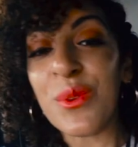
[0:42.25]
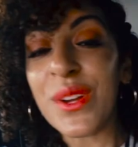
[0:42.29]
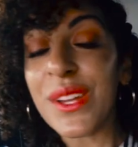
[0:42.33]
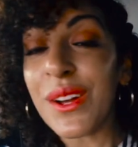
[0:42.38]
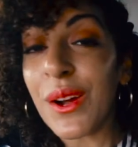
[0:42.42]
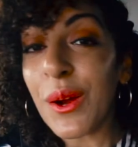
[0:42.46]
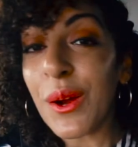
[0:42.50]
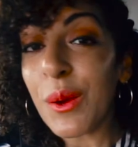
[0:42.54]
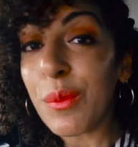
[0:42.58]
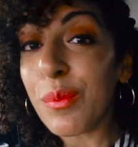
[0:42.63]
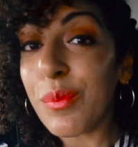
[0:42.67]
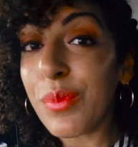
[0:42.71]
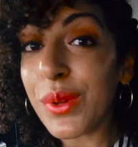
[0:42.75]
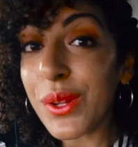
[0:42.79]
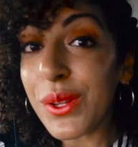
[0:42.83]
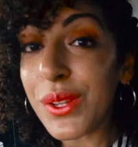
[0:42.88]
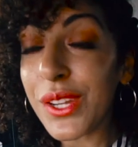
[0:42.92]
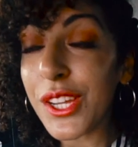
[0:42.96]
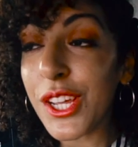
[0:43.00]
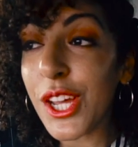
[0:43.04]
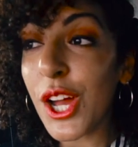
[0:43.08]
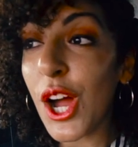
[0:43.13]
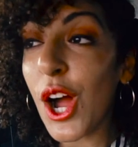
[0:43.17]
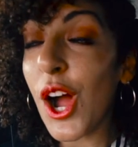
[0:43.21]
We are
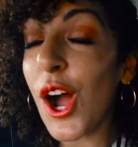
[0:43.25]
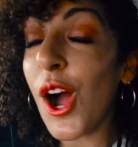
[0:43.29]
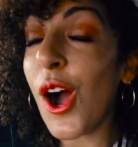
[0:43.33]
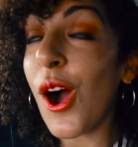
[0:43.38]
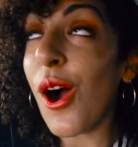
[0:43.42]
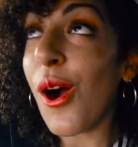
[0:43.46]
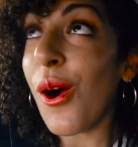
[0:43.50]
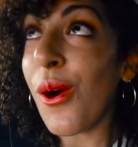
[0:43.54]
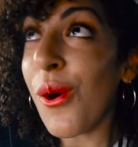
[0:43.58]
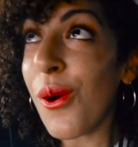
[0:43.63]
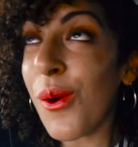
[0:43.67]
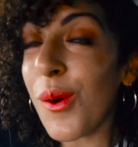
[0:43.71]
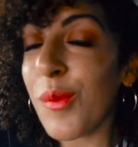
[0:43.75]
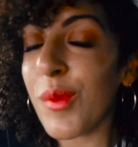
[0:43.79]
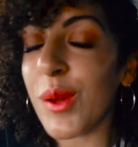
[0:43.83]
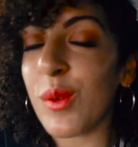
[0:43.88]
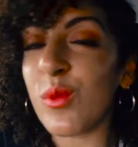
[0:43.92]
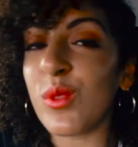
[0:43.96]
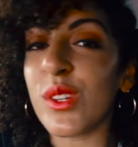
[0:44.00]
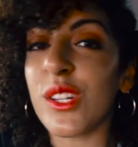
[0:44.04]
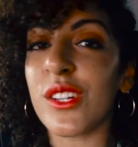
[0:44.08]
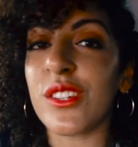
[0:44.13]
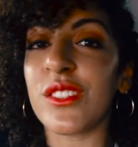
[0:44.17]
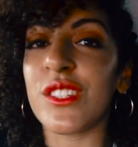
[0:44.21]
building a home
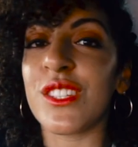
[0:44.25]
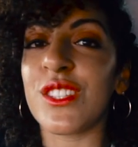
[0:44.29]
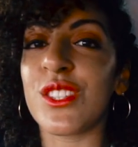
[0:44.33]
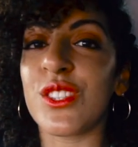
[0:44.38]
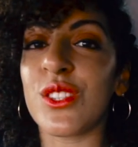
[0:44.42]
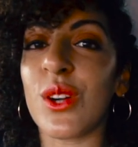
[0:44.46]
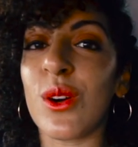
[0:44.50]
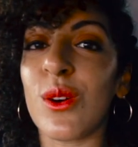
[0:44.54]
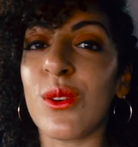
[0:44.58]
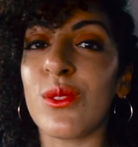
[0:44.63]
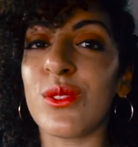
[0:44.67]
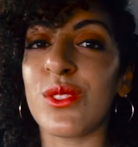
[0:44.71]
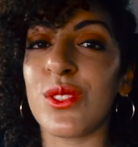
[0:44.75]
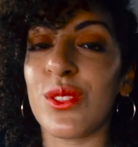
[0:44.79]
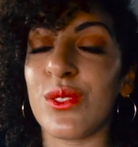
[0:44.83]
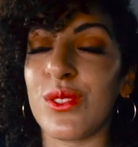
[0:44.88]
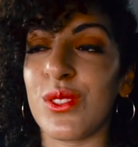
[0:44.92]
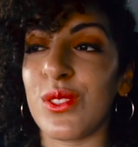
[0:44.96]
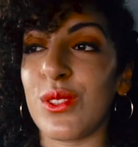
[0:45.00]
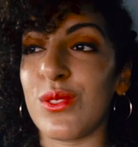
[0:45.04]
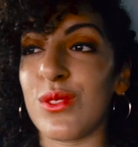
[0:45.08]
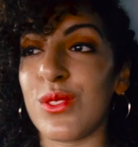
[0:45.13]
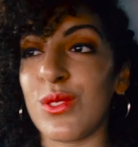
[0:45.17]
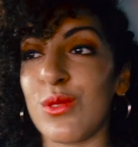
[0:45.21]
and we are so
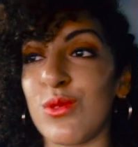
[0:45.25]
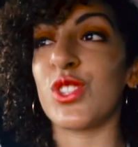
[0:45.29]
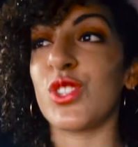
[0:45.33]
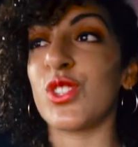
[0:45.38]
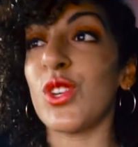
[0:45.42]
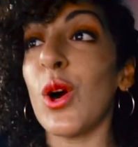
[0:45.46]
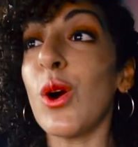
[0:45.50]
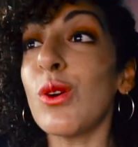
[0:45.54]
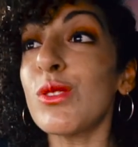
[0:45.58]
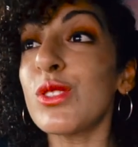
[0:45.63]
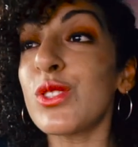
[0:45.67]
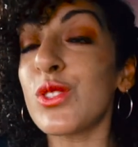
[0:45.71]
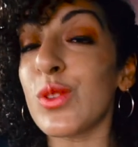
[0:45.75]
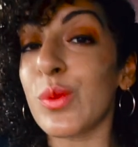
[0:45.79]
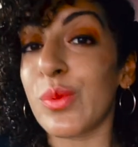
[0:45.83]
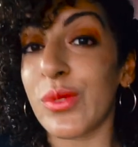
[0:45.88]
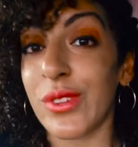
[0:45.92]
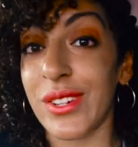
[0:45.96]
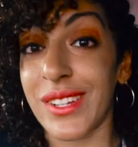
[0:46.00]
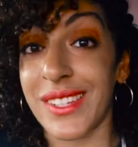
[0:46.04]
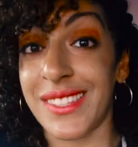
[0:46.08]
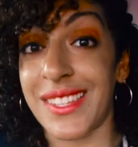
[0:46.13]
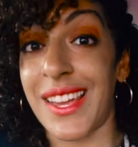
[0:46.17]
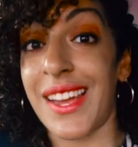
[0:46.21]

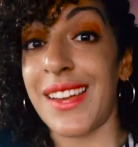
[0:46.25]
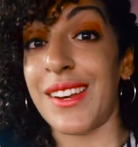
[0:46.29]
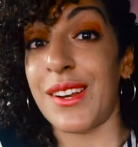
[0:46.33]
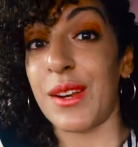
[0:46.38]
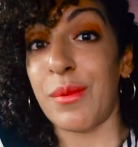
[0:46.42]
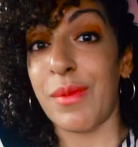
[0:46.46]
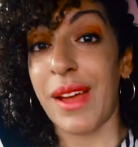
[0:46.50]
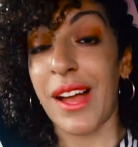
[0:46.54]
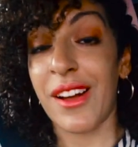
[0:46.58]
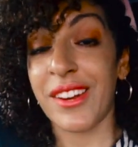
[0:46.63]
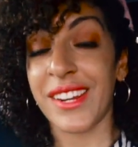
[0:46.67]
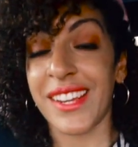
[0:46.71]
super excited about